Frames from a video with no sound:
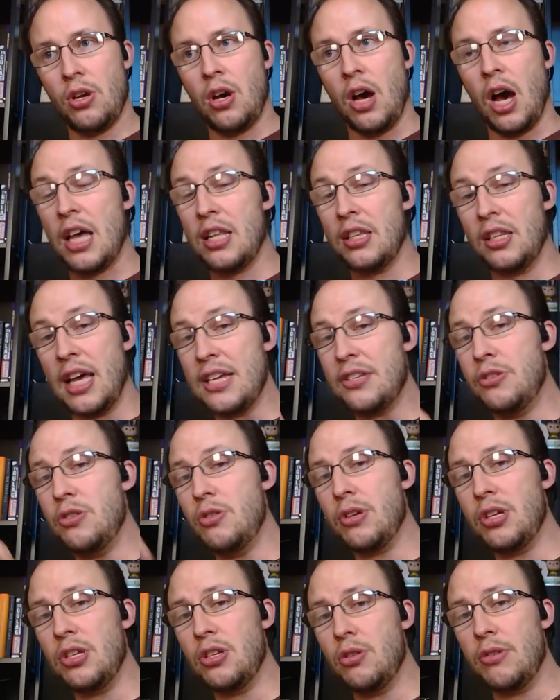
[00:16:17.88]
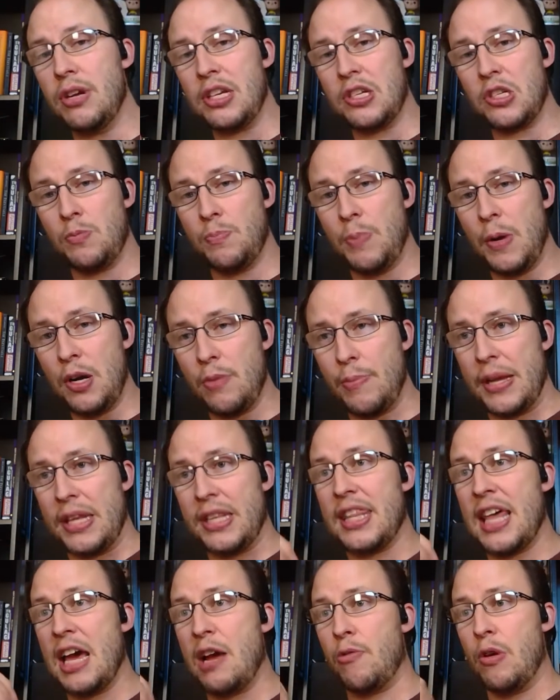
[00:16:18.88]
unless you can do an
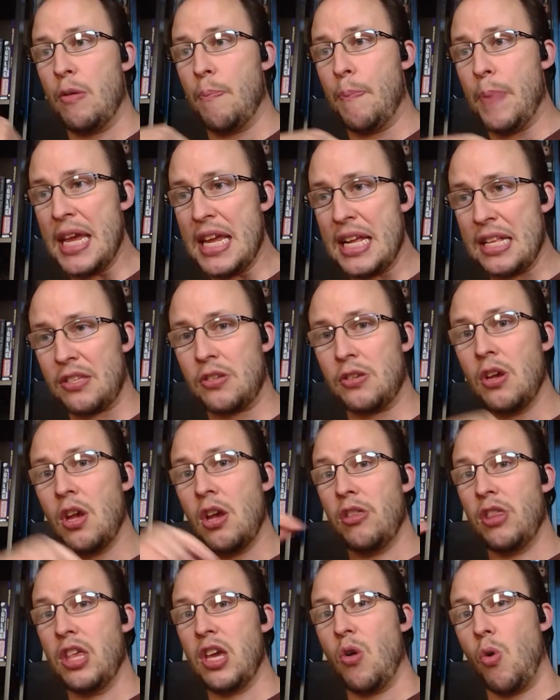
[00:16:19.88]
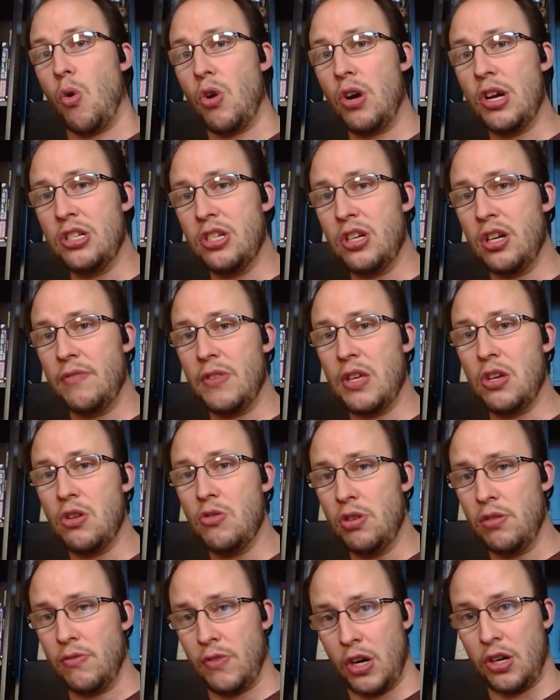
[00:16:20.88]
experiment that repeats the origin of the
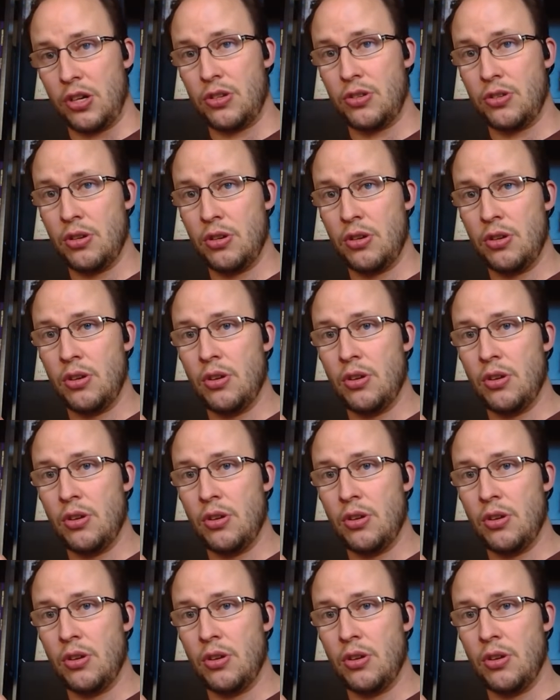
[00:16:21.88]
universe,